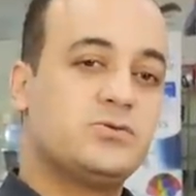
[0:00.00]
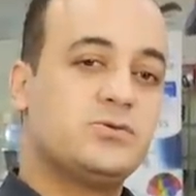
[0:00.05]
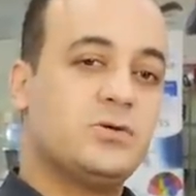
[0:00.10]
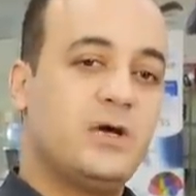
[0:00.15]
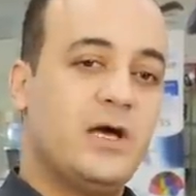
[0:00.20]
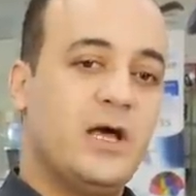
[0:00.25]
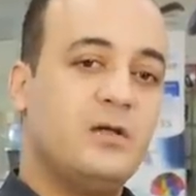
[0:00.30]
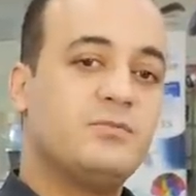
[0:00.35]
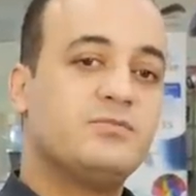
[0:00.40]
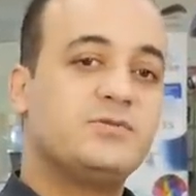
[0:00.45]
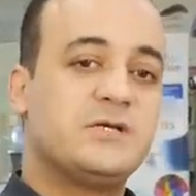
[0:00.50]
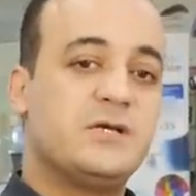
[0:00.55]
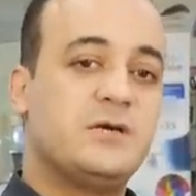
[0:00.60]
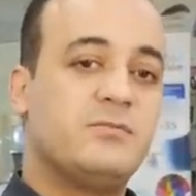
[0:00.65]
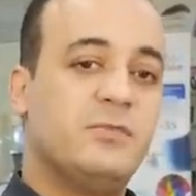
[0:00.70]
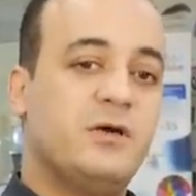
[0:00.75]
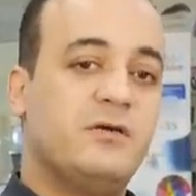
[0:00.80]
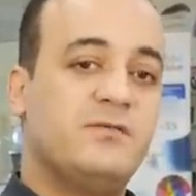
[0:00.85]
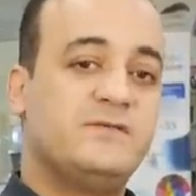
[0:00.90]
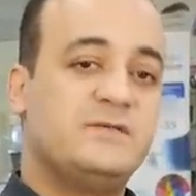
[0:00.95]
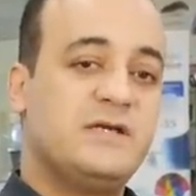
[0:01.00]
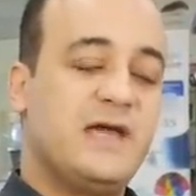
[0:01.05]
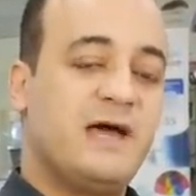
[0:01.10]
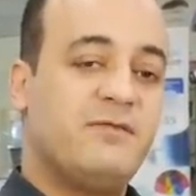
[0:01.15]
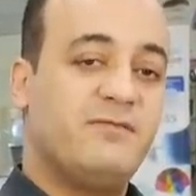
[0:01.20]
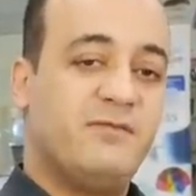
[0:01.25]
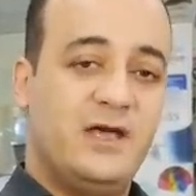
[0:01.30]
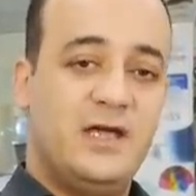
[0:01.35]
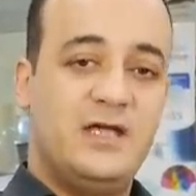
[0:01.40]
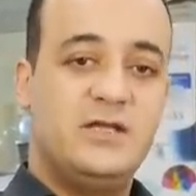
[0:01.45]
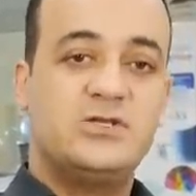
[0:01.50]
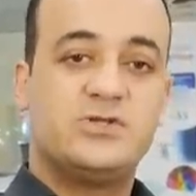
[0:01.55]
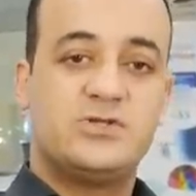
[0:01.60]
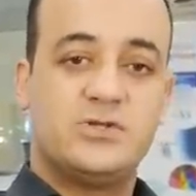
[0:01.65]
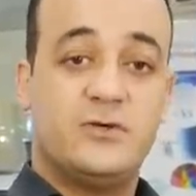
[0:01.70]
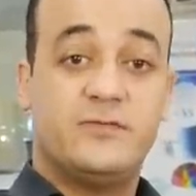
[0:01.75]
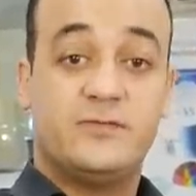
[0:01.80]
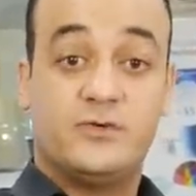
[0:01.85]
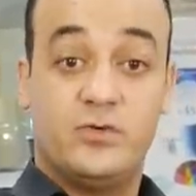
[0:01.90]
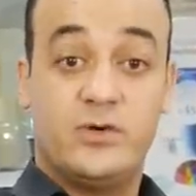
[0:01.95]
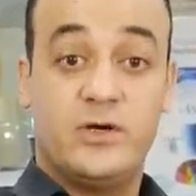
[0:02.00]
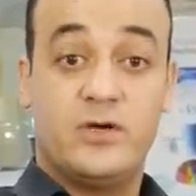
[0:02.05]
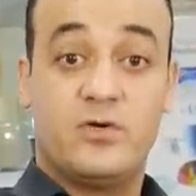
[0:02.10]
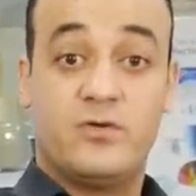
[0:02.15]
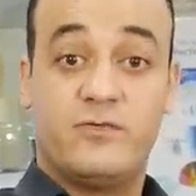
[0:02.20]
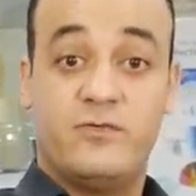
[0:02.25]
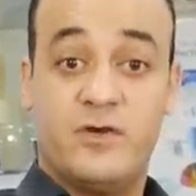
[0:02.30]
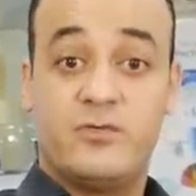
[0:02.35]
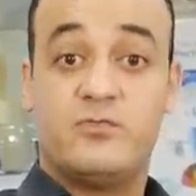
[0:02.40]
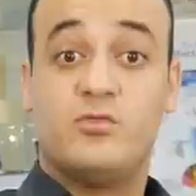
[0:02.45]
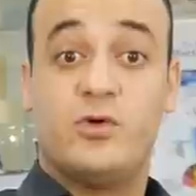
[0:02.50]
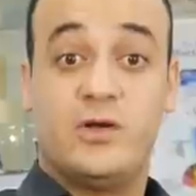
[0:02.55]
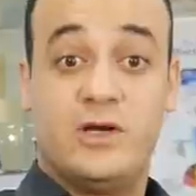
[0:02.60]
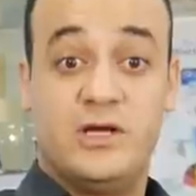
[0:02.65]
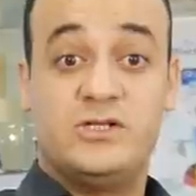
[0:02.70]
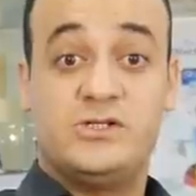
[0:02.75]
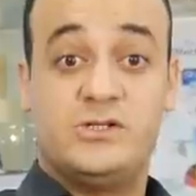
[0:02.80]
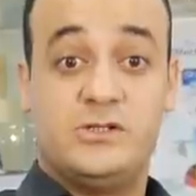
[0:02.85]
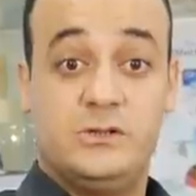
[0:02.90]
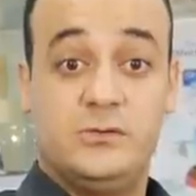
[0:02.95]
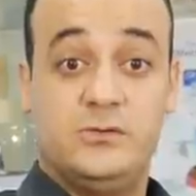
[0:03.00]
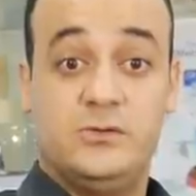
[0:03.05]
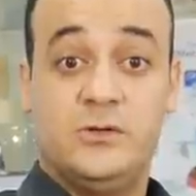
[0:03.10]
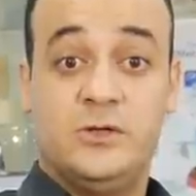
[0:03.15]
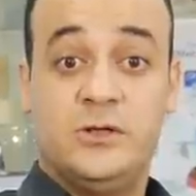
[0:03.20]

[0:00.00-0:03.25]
to help them if they have any software or firmware issue.